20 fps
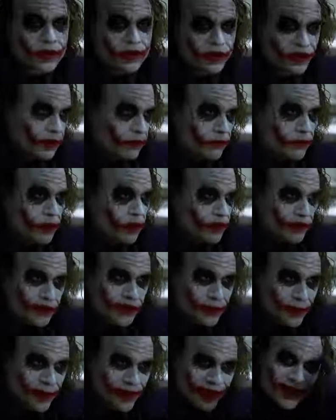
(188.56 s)
It's simple.
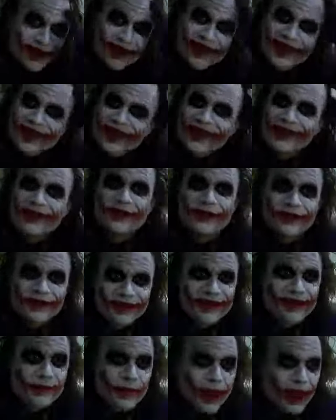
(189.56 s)
We uh, kill
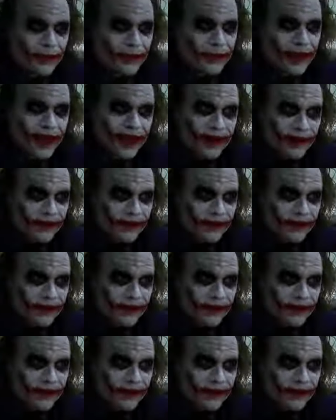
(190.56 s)
the Batman.